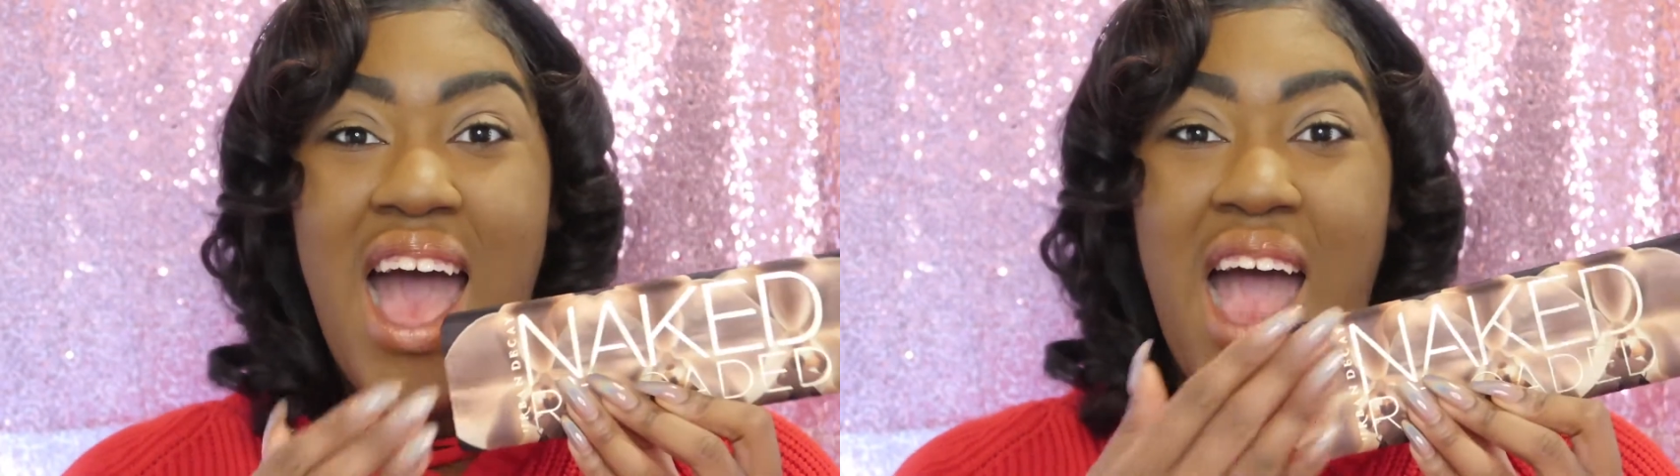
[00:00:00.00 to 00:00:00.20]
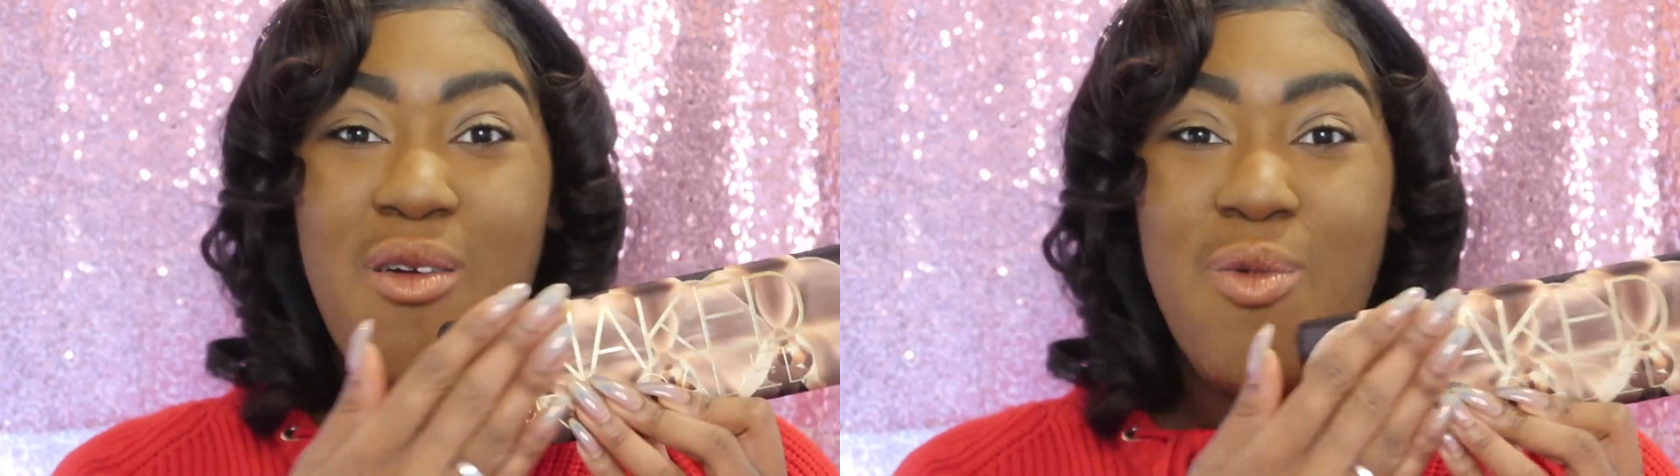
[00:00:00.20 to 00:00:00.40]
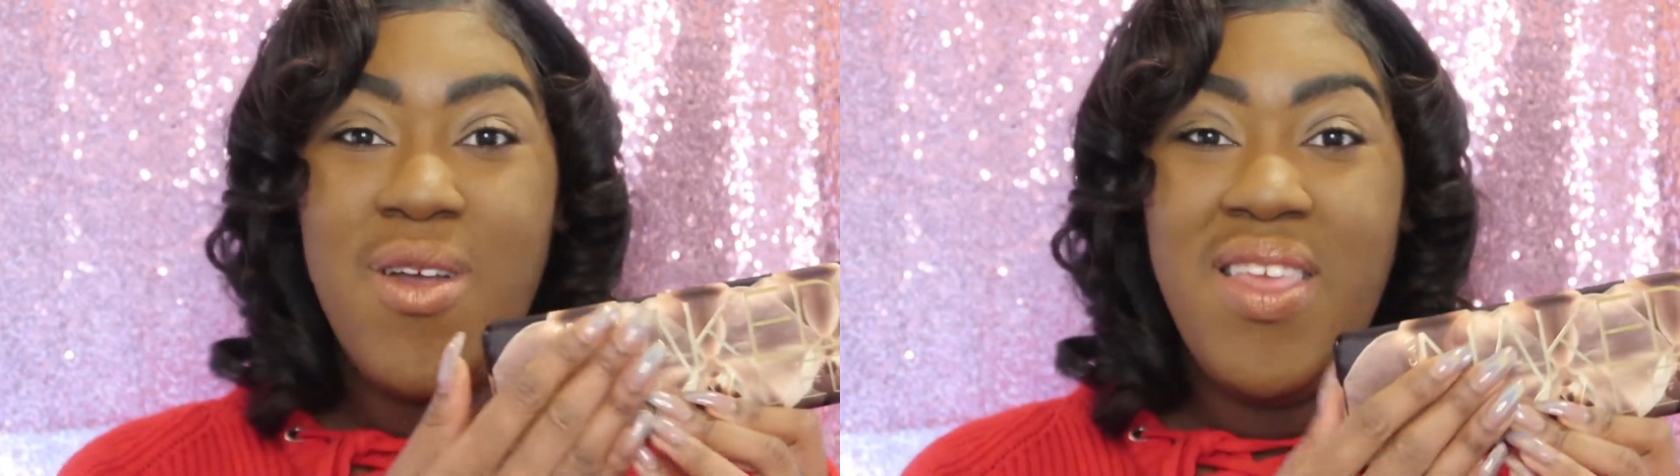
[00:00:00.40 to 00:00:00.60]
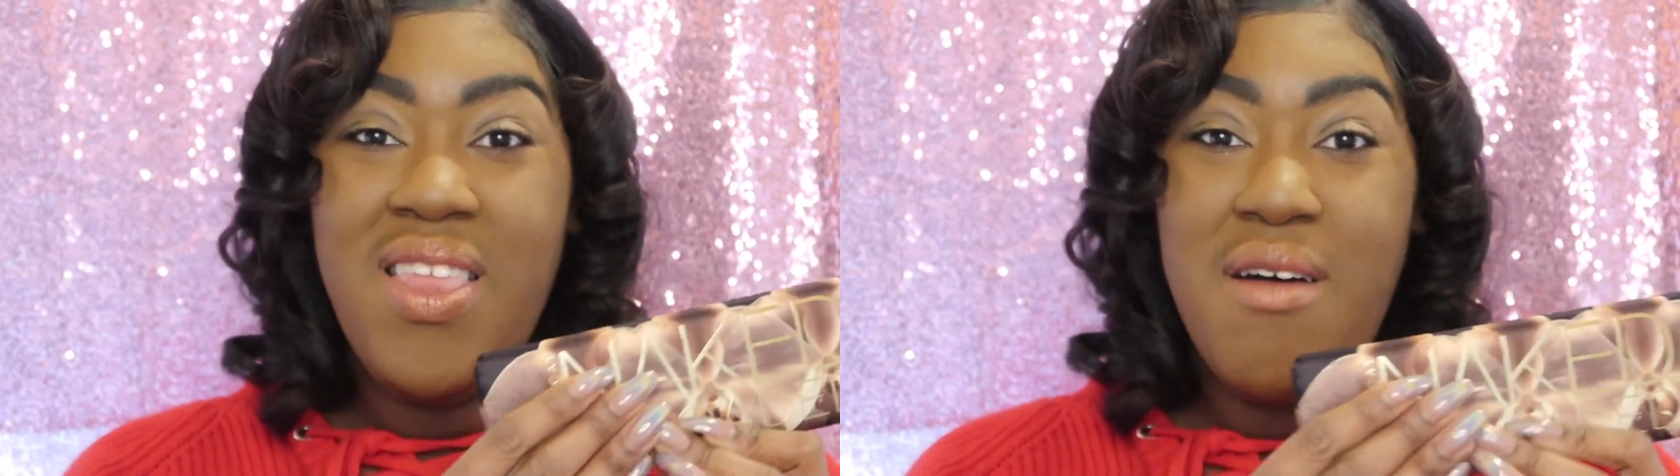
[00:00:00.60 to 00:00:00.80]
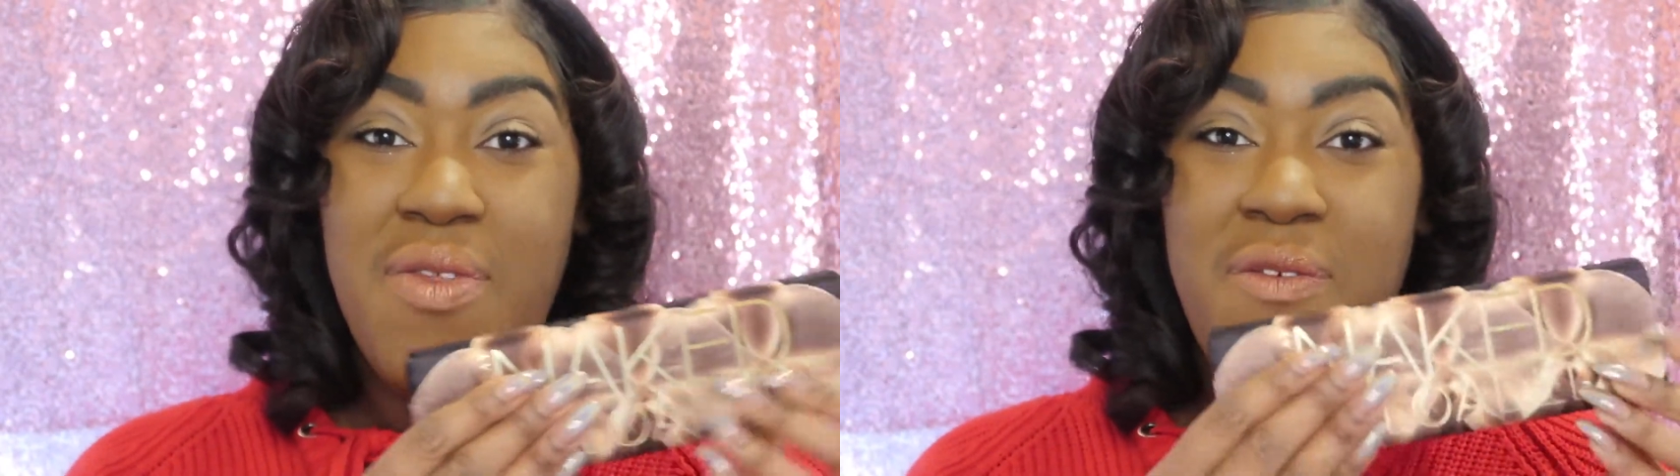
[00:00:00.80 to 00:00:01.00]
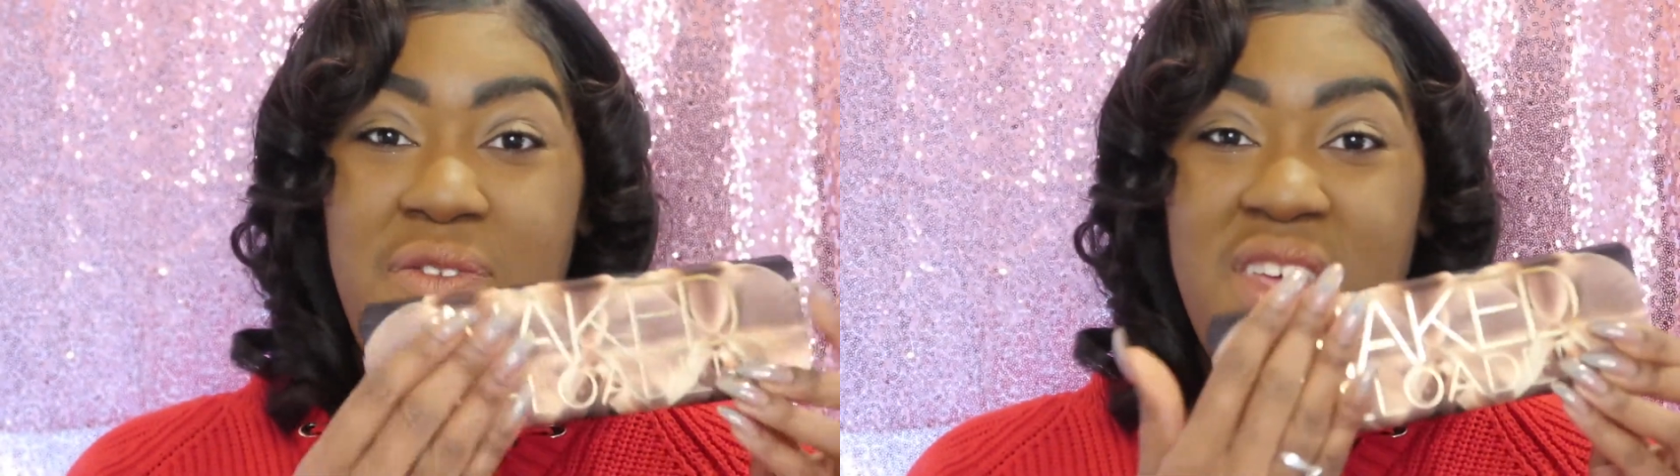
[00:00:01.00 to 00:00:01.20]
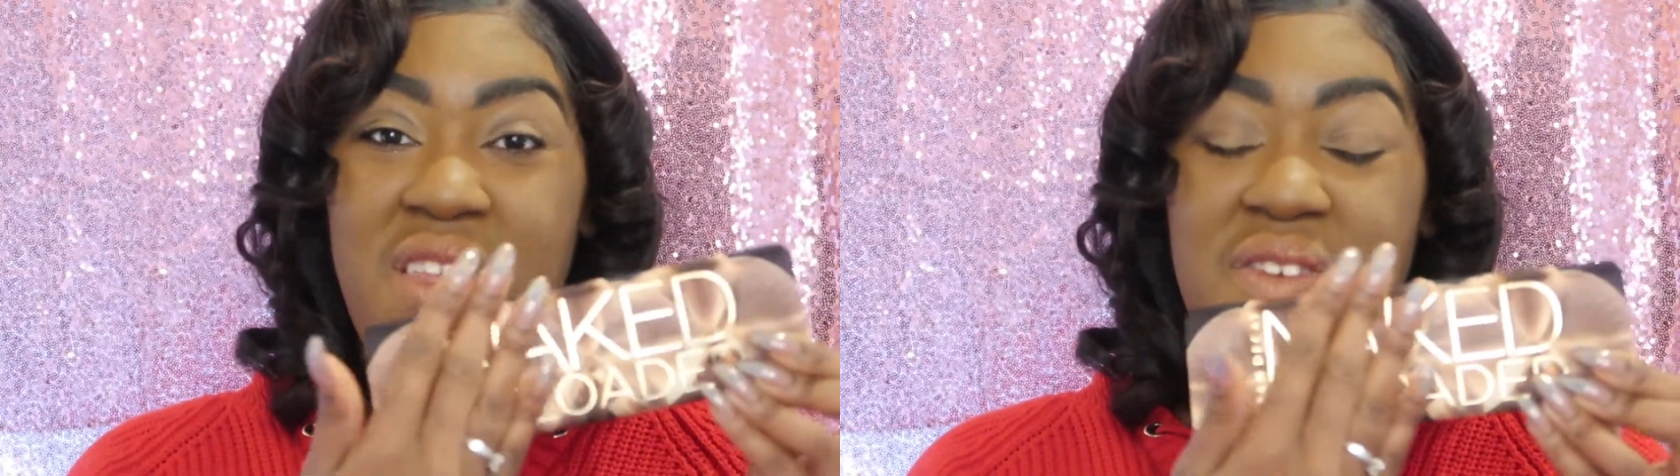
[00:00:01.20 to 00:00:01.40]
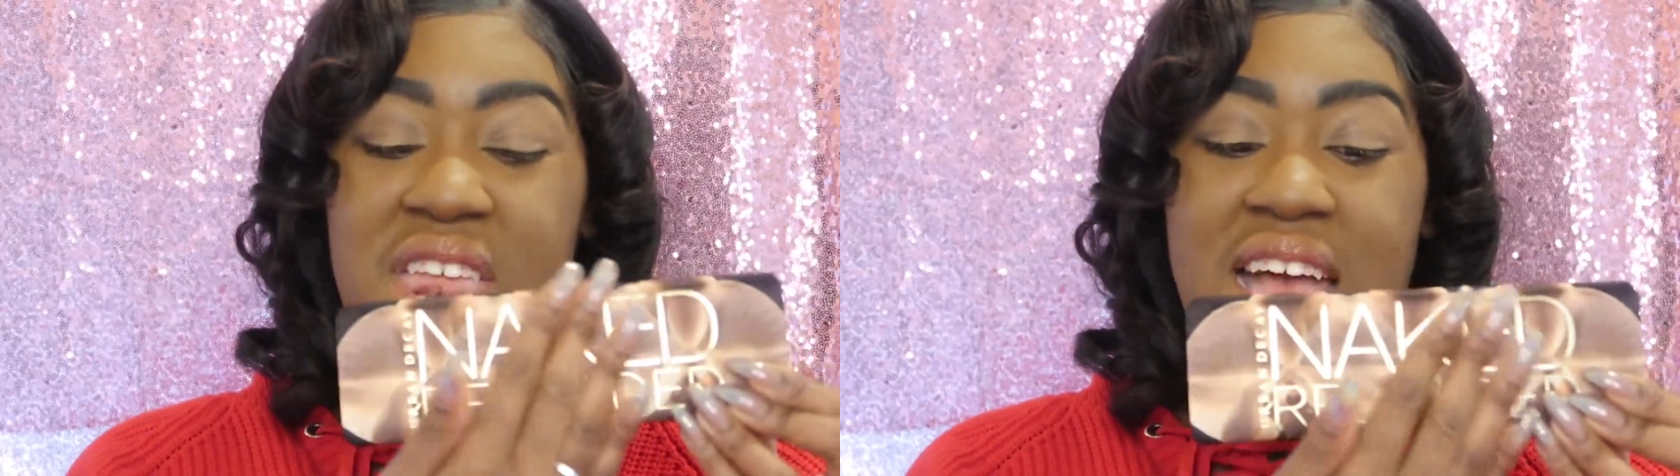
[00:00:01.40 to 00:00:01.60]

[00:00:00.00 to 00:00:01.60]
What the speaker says: I really love the feel of it.